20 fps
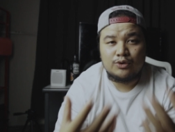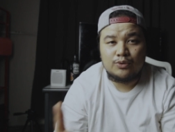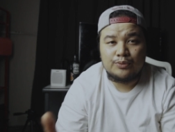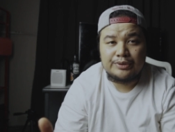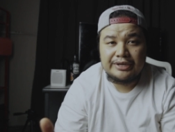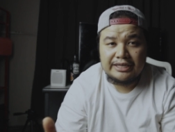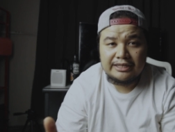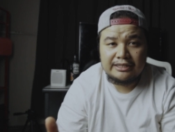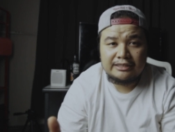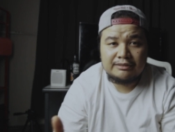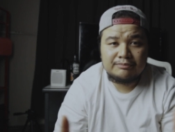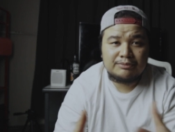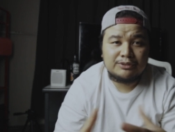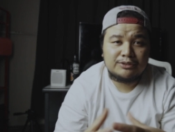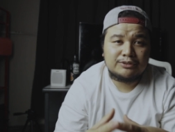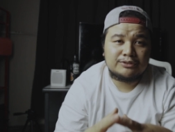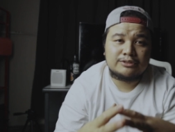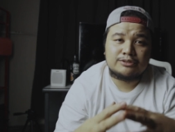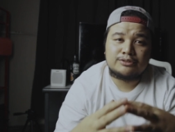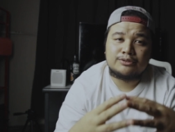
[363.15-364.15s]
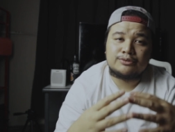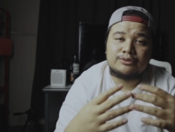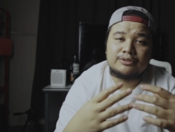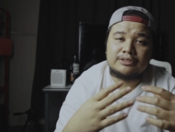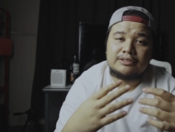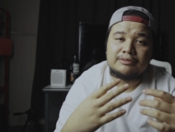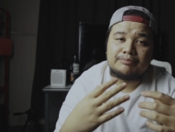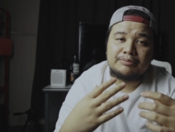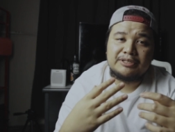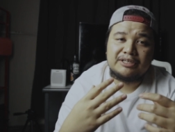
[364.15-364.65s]
go in because
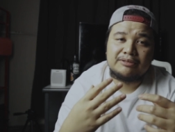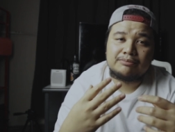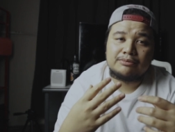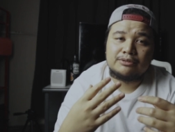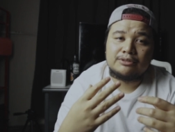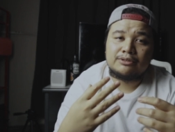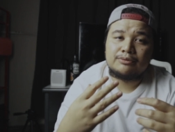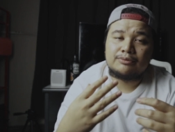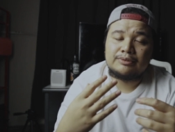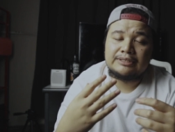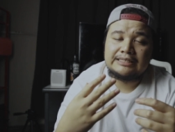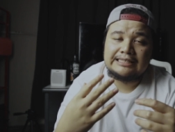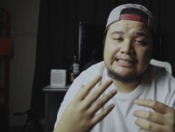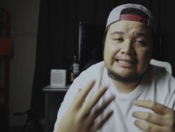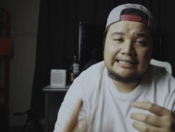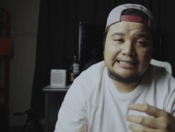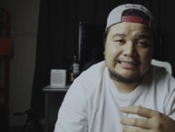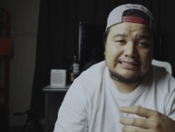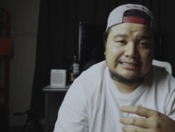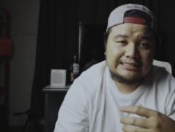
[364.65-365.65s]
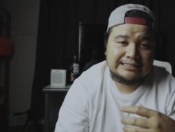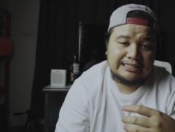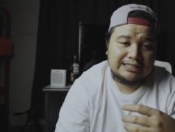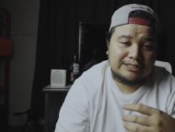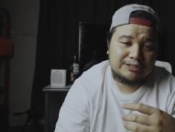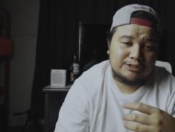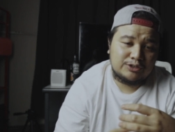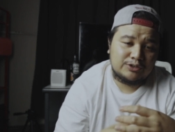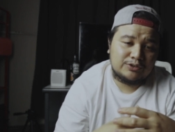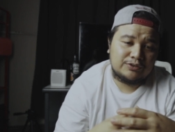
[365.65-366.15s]
only people with tickets
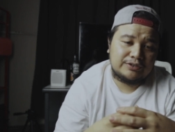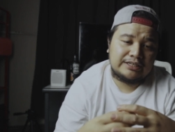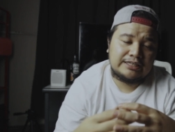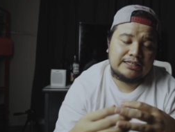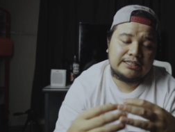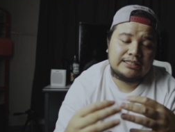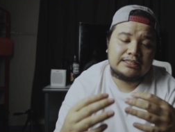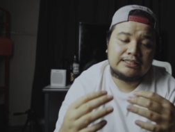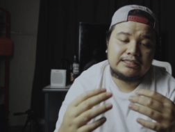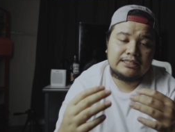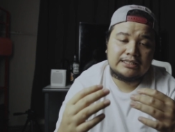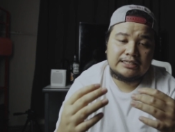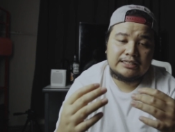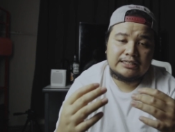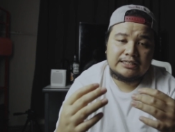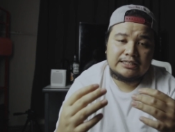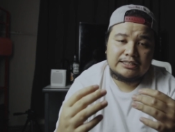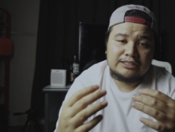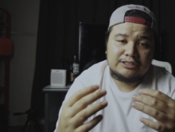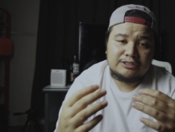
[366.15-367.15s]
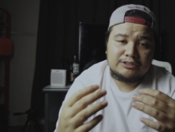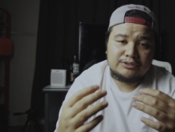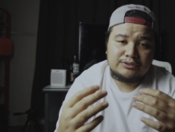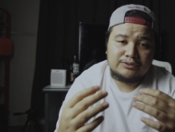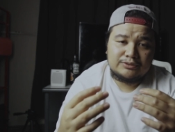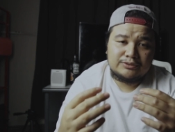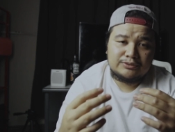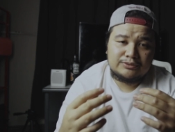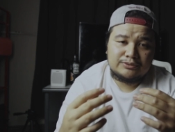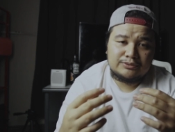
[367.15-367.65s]
can go in.
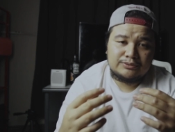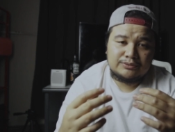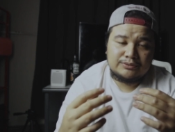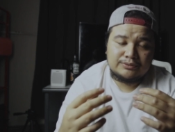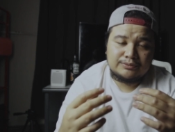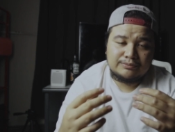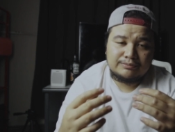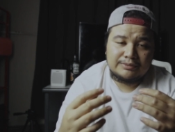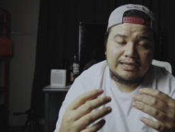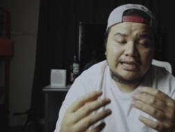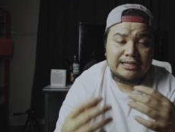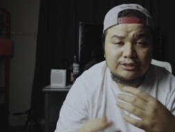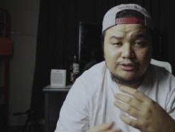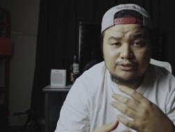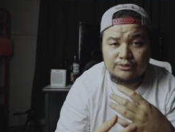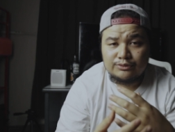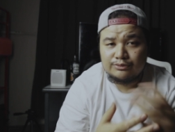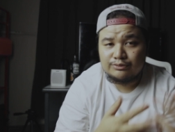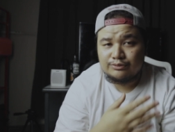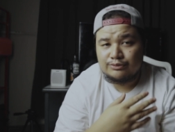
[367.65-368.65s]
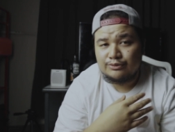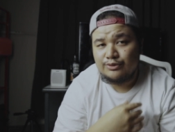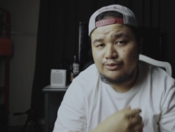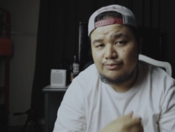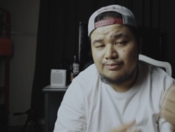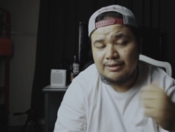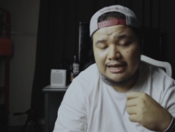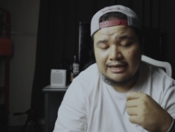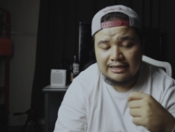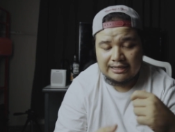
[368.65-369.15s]
So I had to
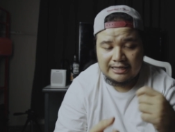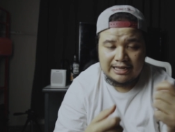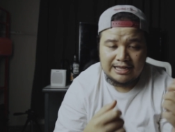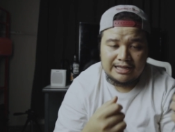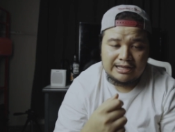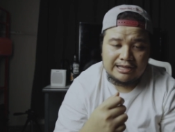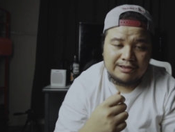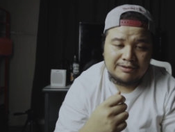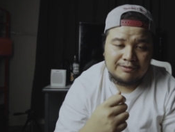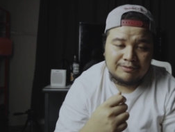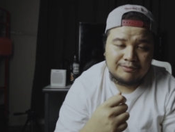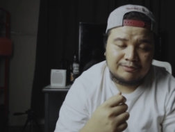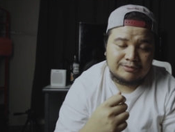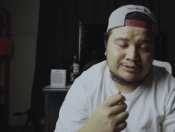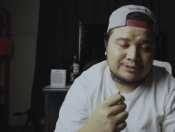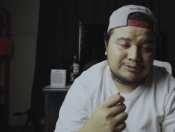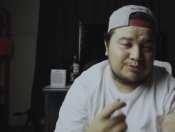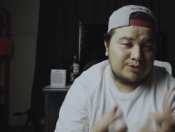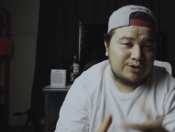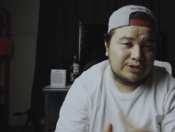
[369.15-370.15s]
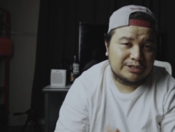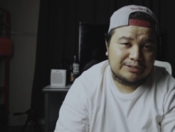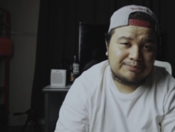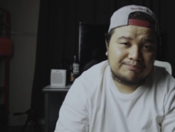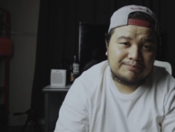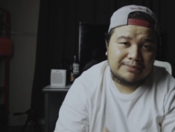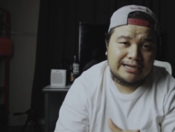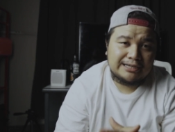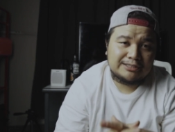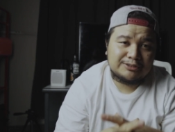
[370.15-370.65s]
go back. I was
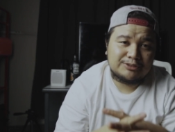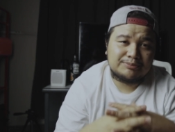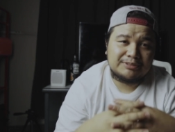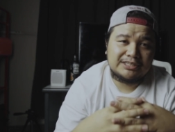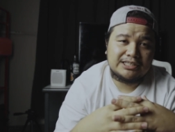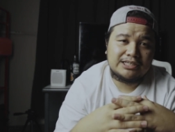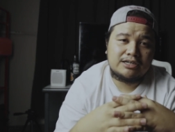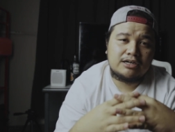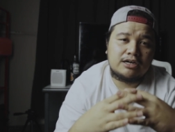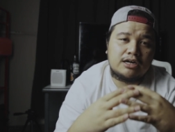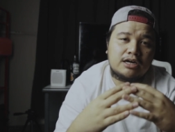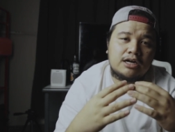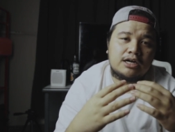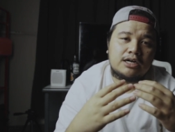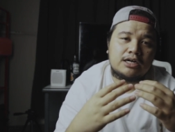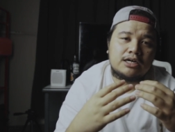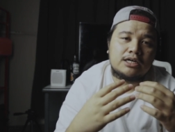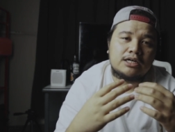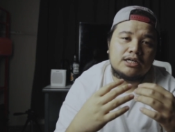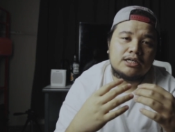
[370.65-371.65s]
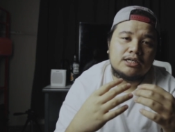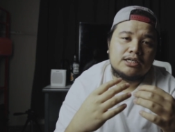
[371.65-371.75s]
walking back to my car,